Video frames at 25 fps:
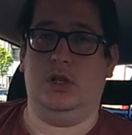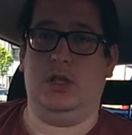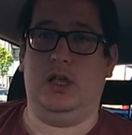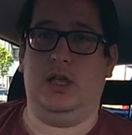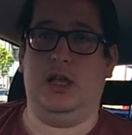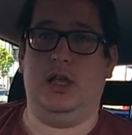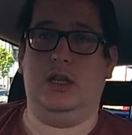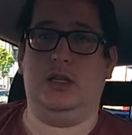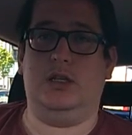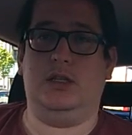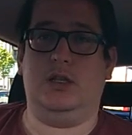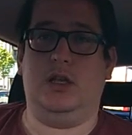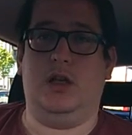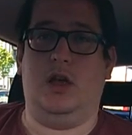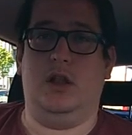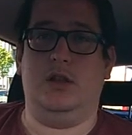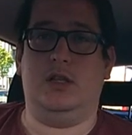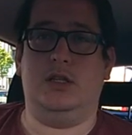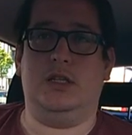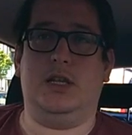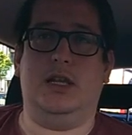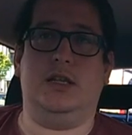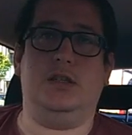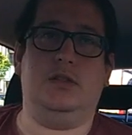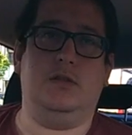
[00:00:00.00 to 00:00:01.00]
It's a
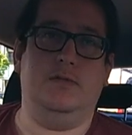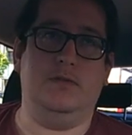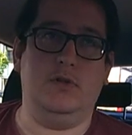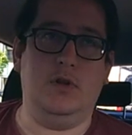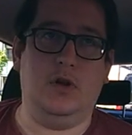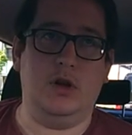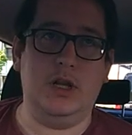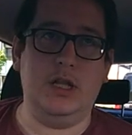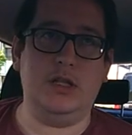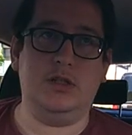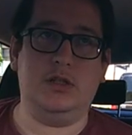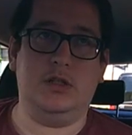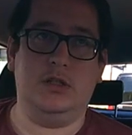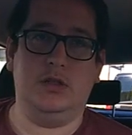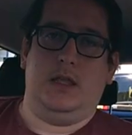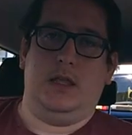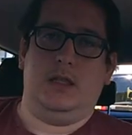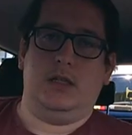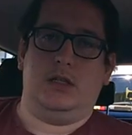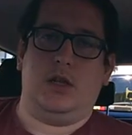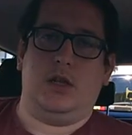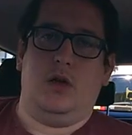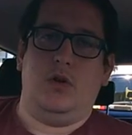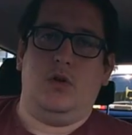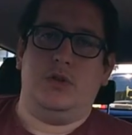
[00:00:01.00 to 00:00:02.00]
test of knowledge.
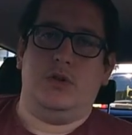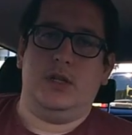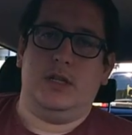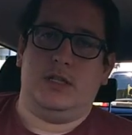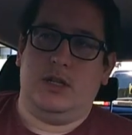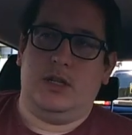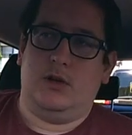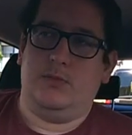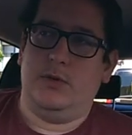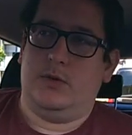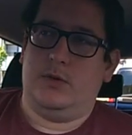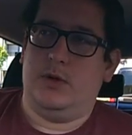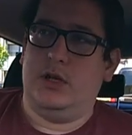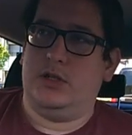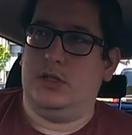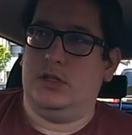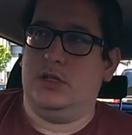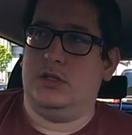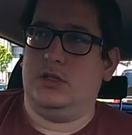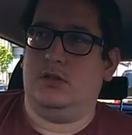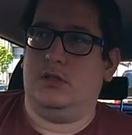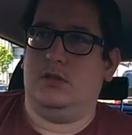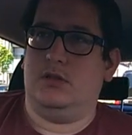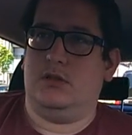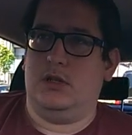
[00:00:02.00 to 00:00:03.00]
So on the tell me
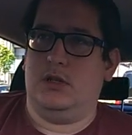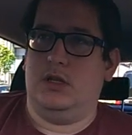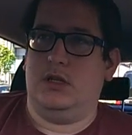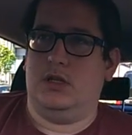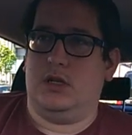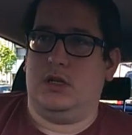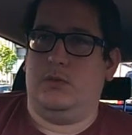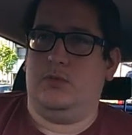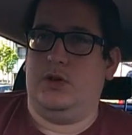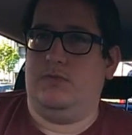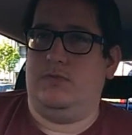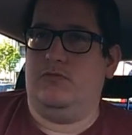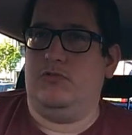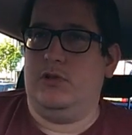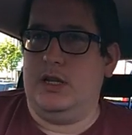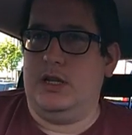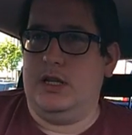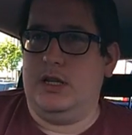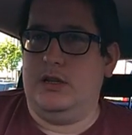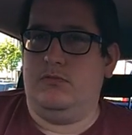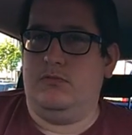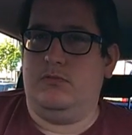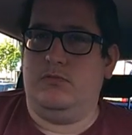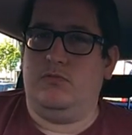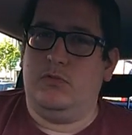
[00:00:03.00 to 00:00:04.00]
questions, in summary,
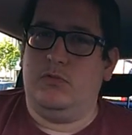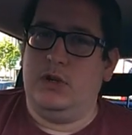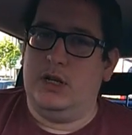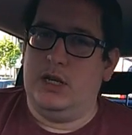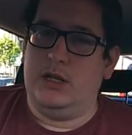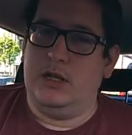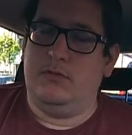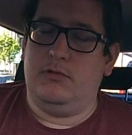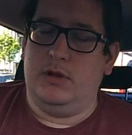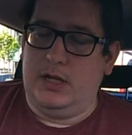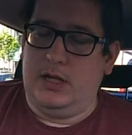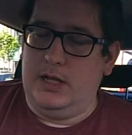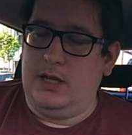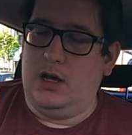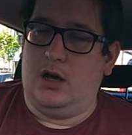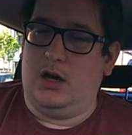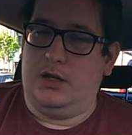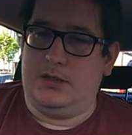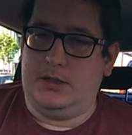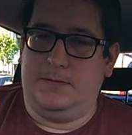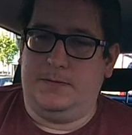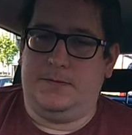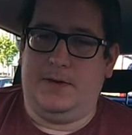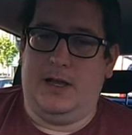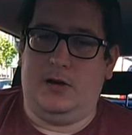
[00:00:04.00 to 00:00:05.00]
really, really, really
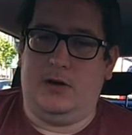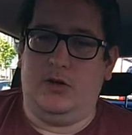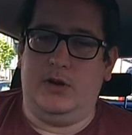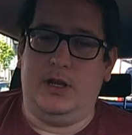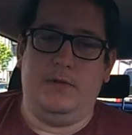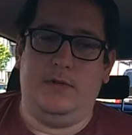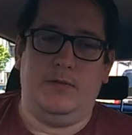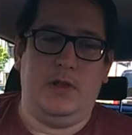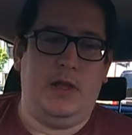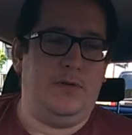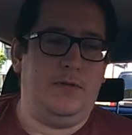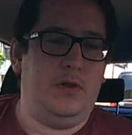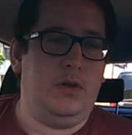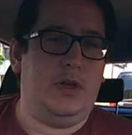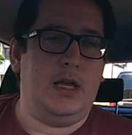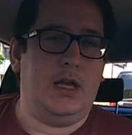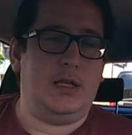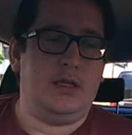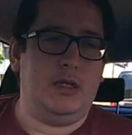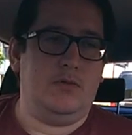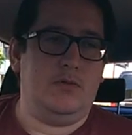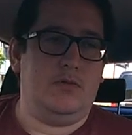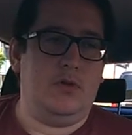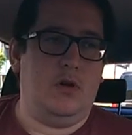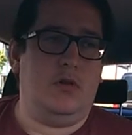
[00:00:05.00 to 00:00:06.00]
hard to fail on it. If you
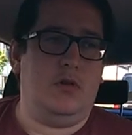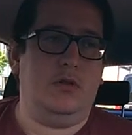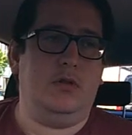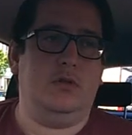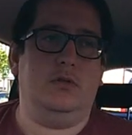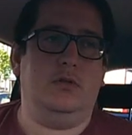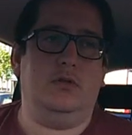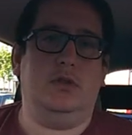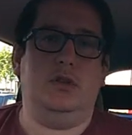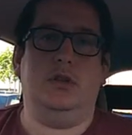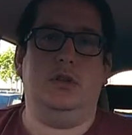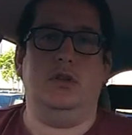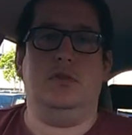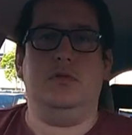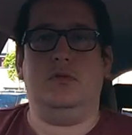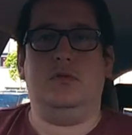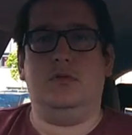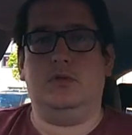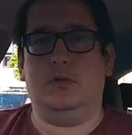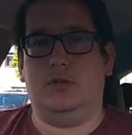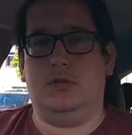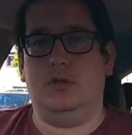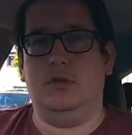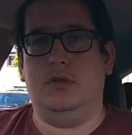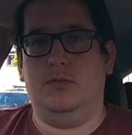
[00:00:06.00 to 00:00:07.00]
get it wrong, you
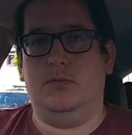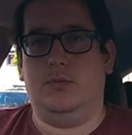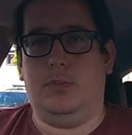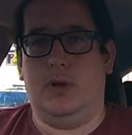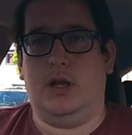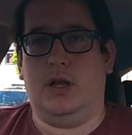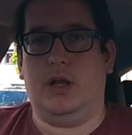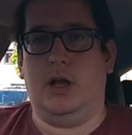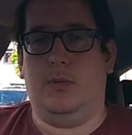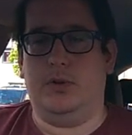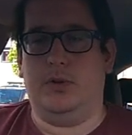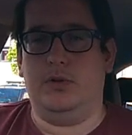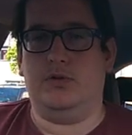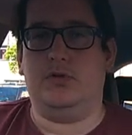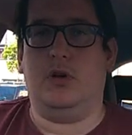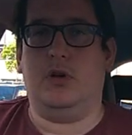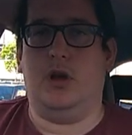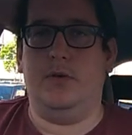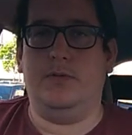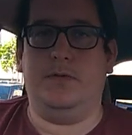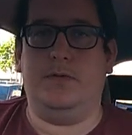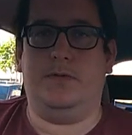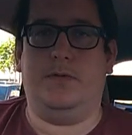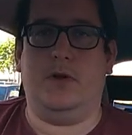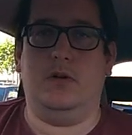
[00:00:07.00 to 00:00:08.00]
pick up a
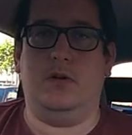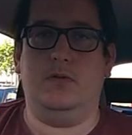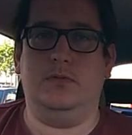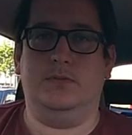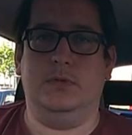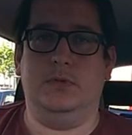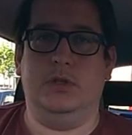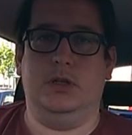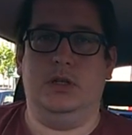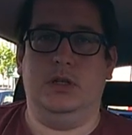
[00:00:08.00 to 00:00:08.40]
driver fault,